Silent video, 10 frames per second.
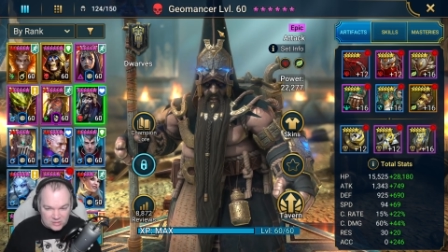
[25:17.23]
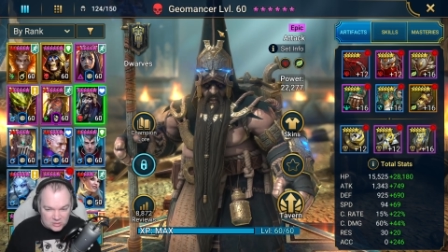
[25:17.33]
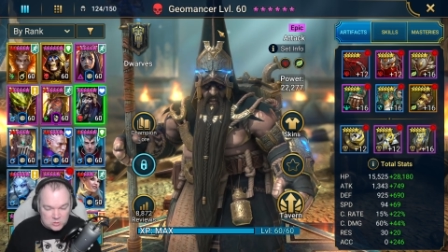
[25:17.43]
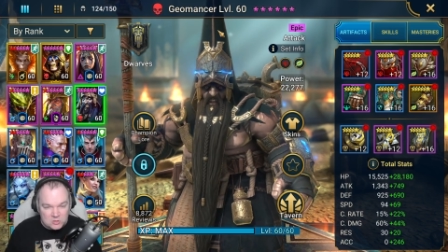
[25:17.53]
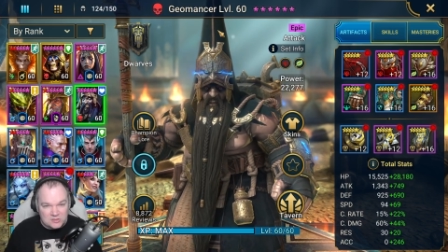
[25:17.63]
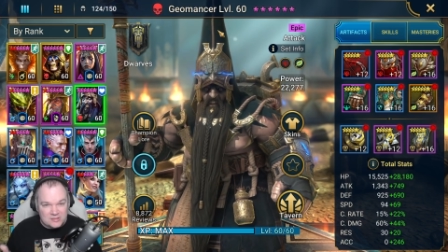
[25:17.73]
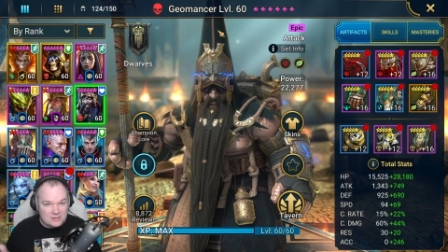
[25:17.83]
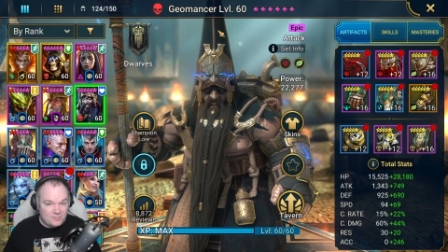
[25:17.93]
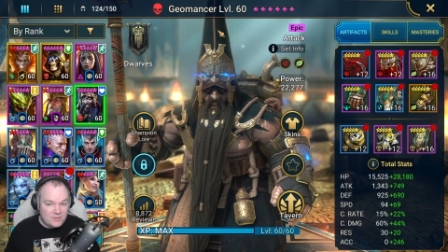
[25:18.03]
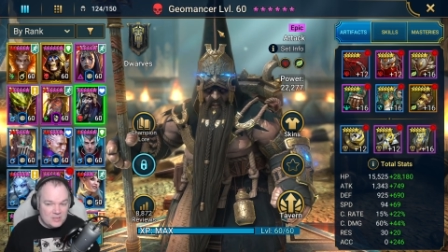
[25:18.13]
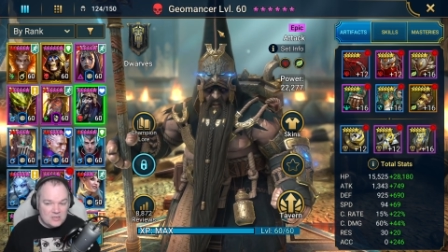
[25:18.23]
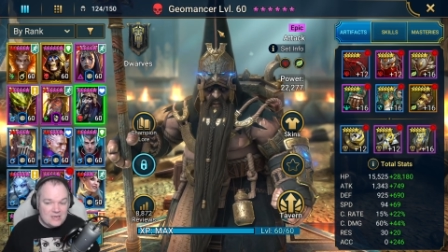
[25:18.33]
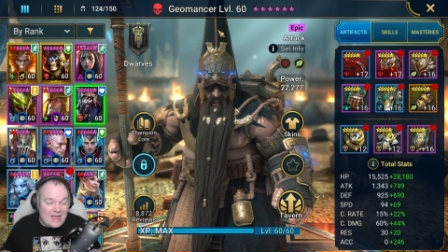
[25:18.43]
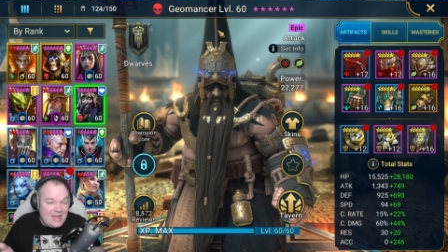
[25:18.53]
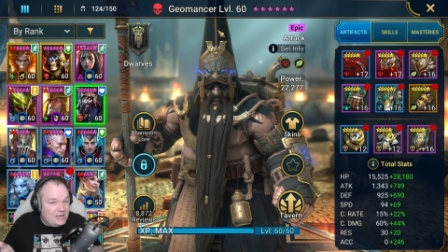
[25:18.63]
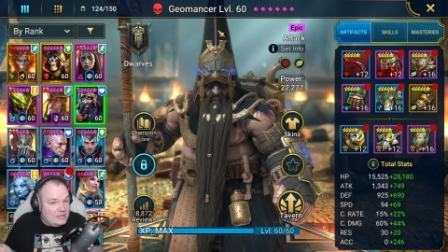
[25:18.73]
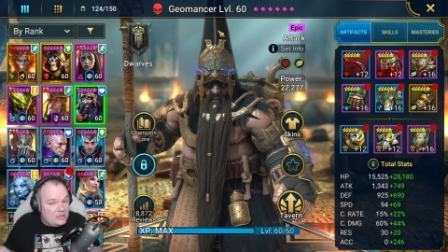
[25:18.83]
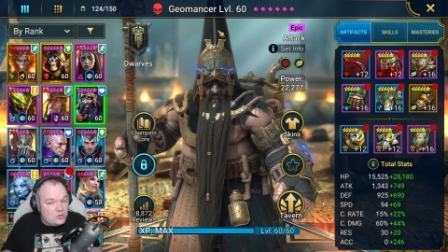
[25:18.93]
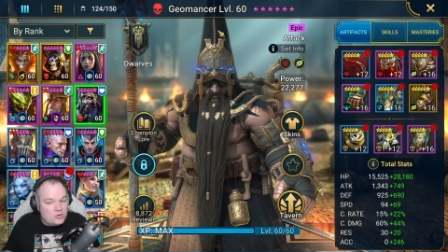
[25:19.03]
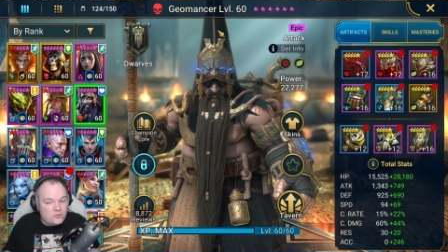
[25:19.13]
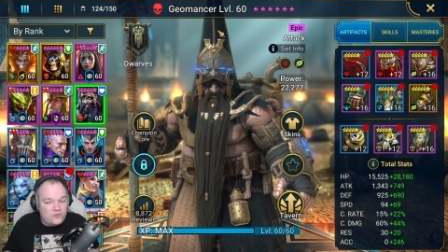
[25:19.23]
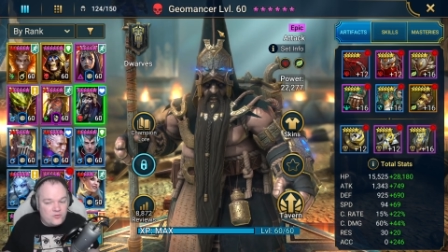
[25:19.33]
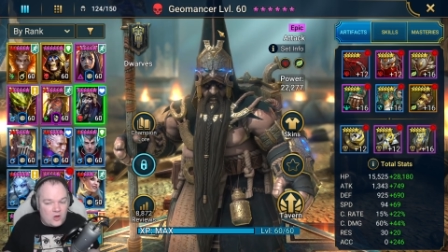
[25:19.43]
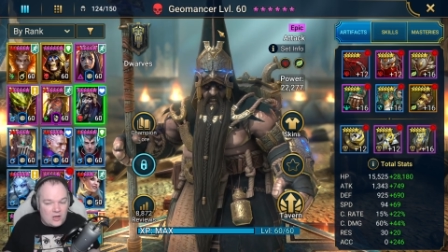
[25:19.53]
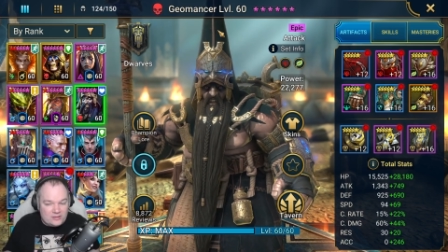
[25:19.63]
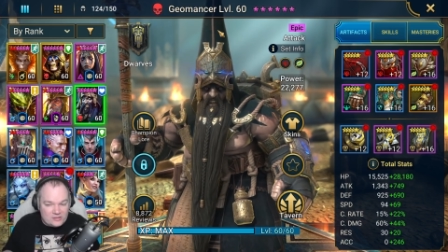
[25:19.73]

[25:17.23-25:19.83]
interest and opinion and hear your thoughts,